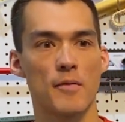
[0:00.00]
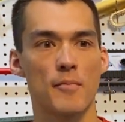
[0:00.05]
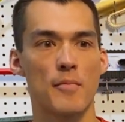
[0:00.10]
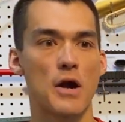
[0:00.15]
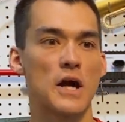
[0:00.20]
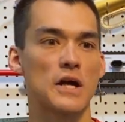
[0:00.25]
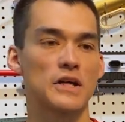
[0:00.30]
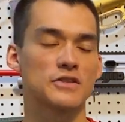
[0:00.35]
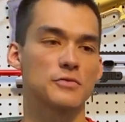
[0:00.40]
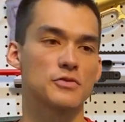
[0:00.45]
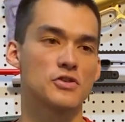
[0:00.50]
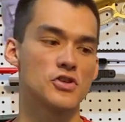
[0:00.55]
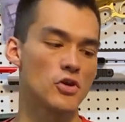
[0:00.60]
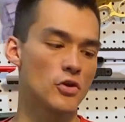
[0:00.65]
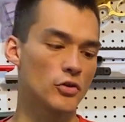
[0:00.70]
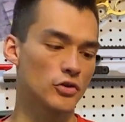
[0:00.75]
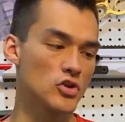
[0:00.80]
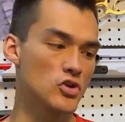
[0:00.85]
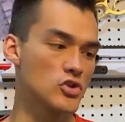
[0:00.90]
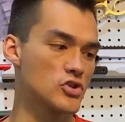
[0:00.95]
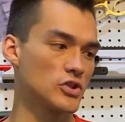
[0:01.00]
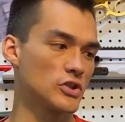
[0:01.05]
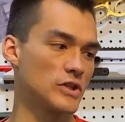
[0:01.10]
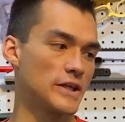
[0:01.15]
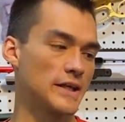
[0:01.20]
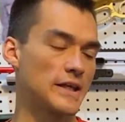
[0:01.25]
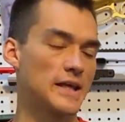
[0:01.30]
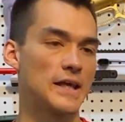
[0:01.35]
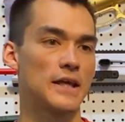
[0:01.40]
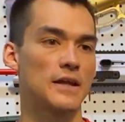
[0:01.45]
the box, which you don't
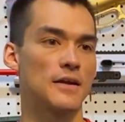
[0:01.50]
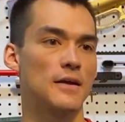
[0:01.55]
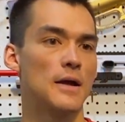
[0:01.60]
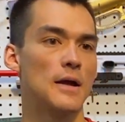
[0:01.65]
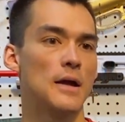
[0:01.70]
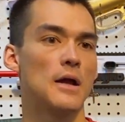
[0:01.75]
usually get.